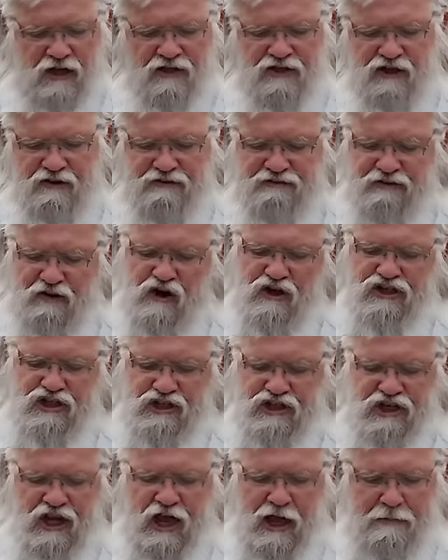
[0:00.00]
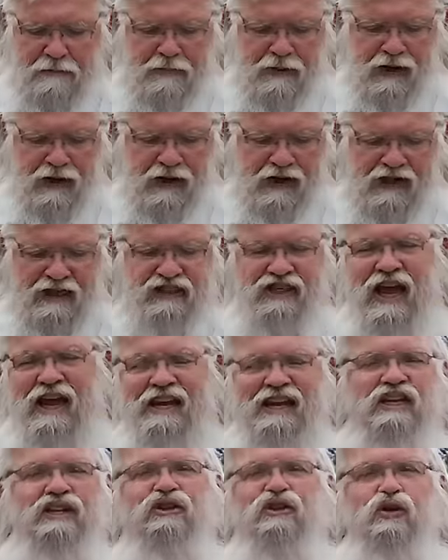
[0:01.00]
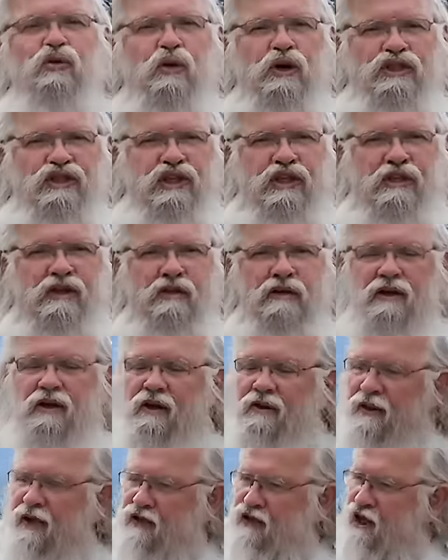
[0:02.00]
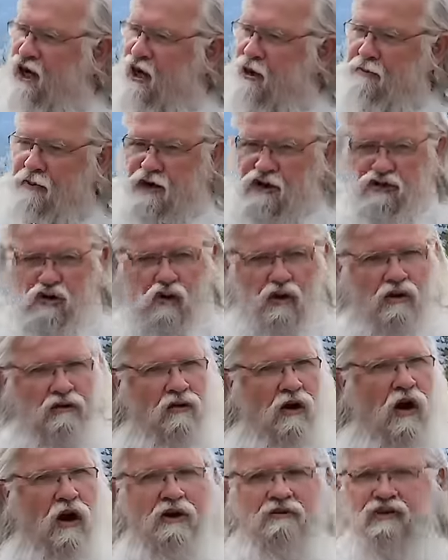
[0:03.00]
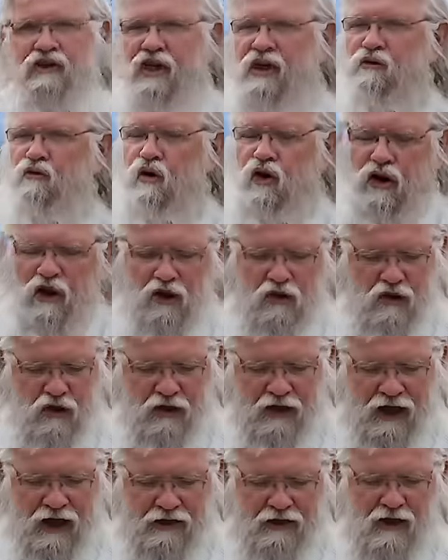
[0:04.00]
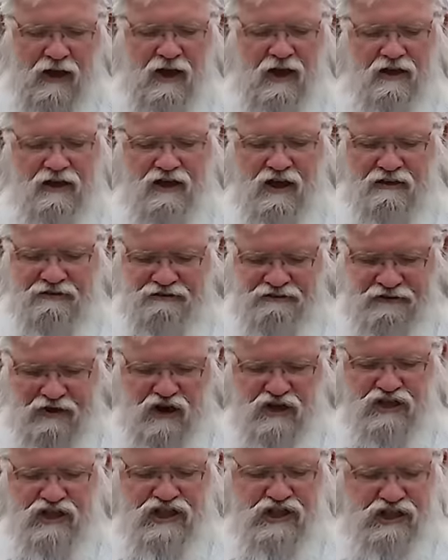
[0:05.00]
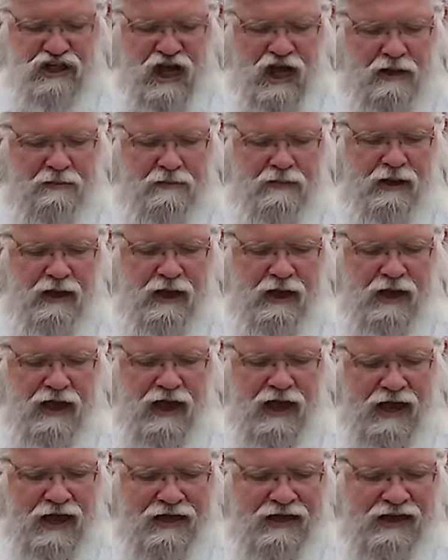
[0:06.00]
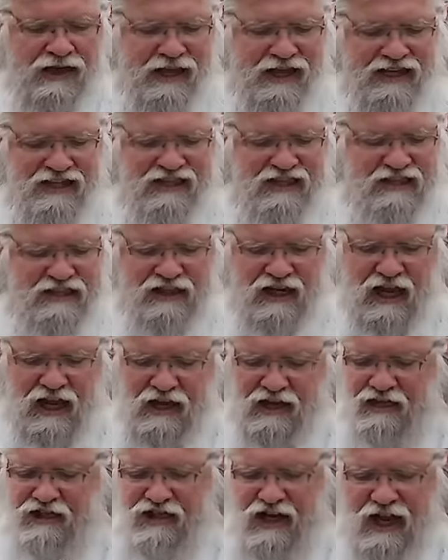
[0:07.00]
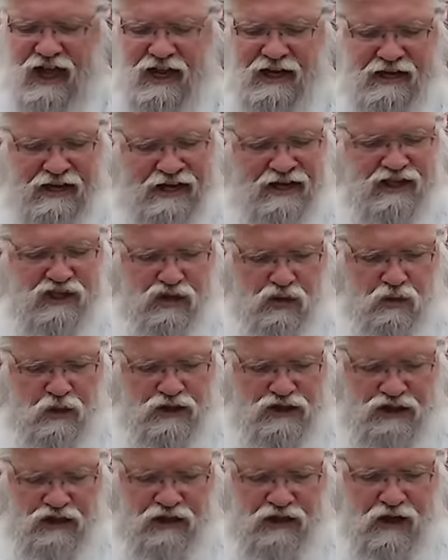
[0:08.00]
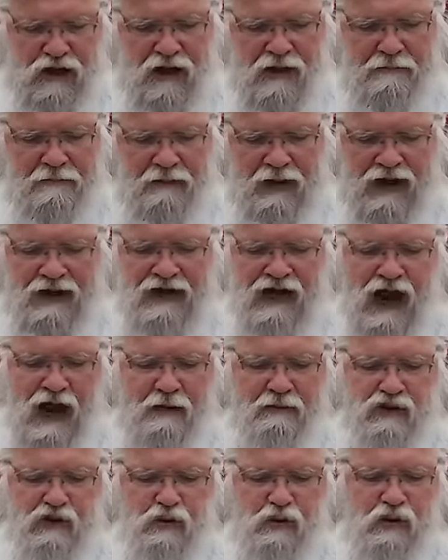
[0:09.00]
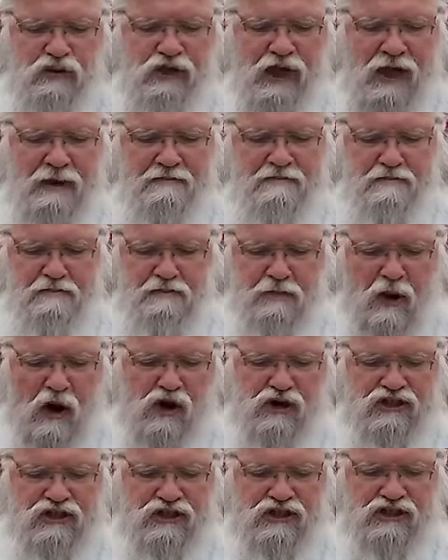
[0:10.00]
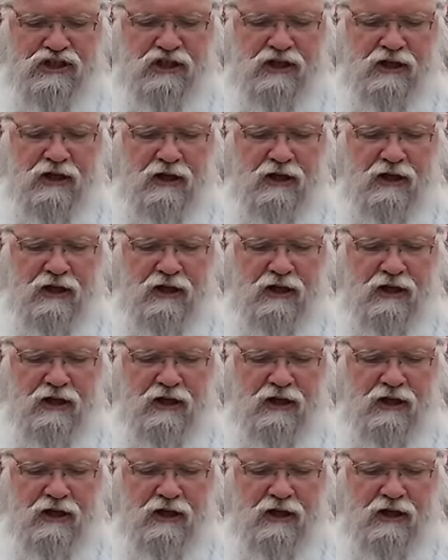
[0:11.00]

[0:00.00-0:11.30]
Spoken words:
The first step is an intuition." That's going to be true of everything we're going to look at. The first step and is an intuition and comes with a burst.